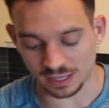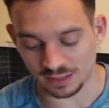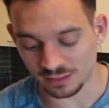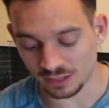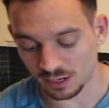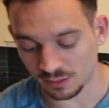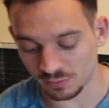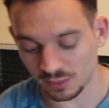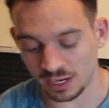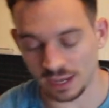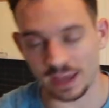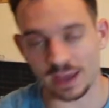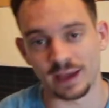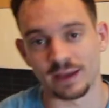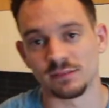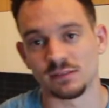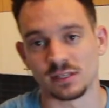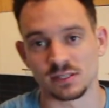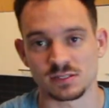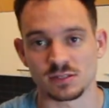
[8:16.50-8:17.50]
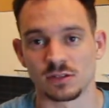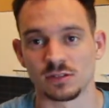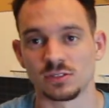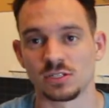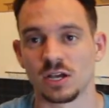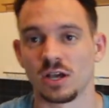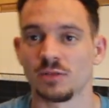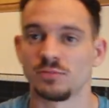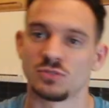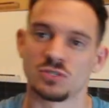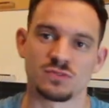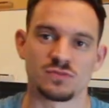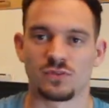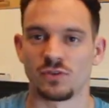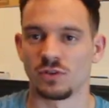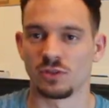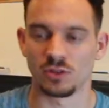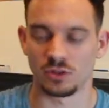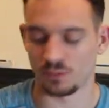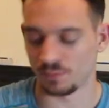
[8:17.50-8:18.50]
and then I'm gonna add this on top just for a
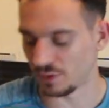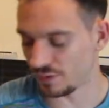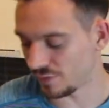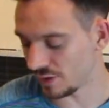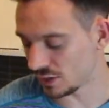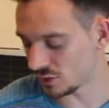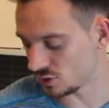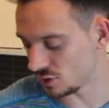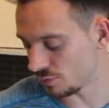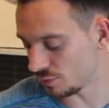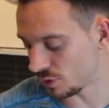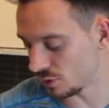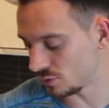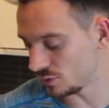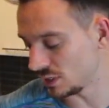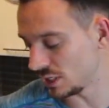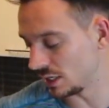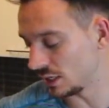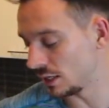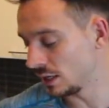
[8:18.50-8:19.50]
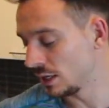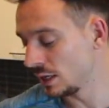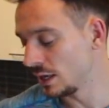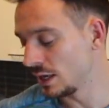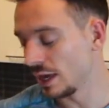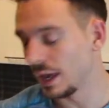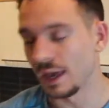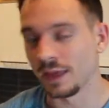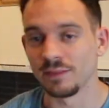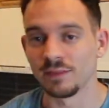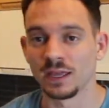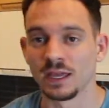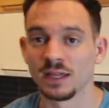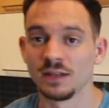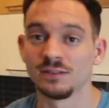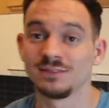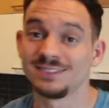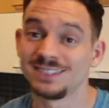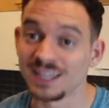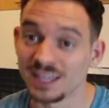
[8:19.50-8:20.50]
little bit of extra protein. And
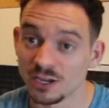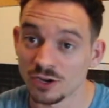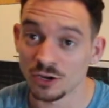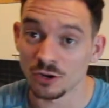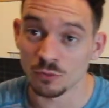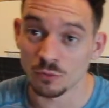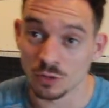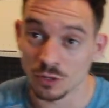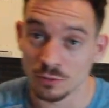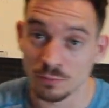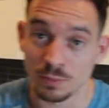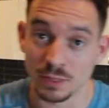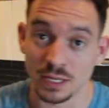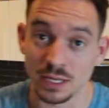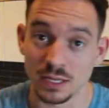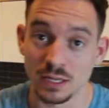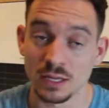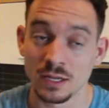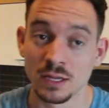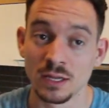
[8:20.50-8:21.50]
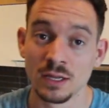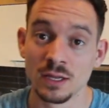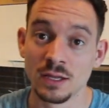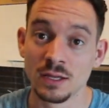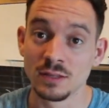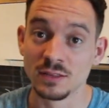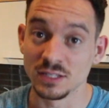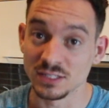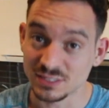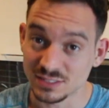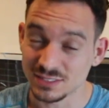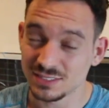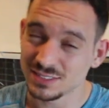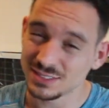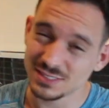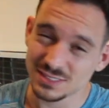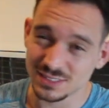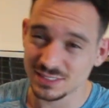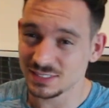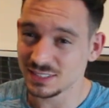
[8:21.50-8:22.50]
then dinner will be the
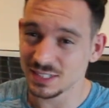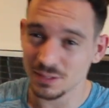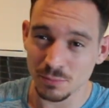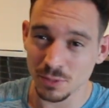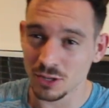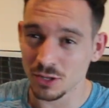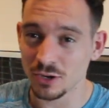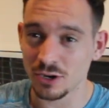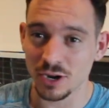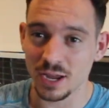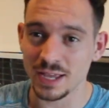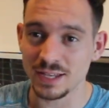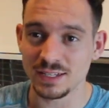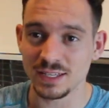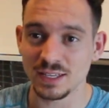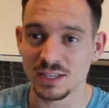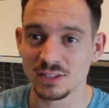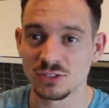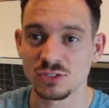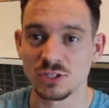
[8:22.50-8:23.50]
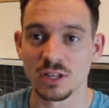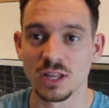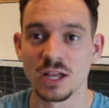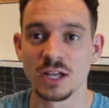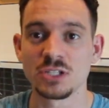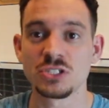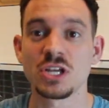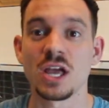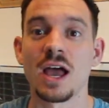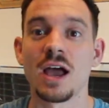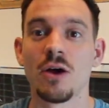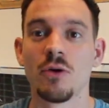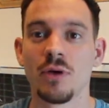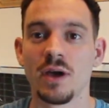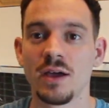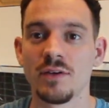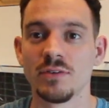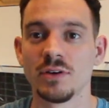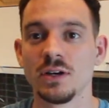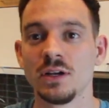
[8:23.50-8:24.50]
similar idea to lunch,
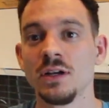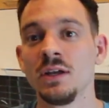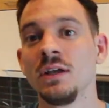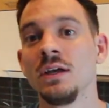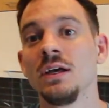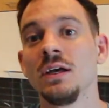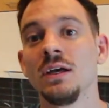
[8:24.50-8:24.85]
however,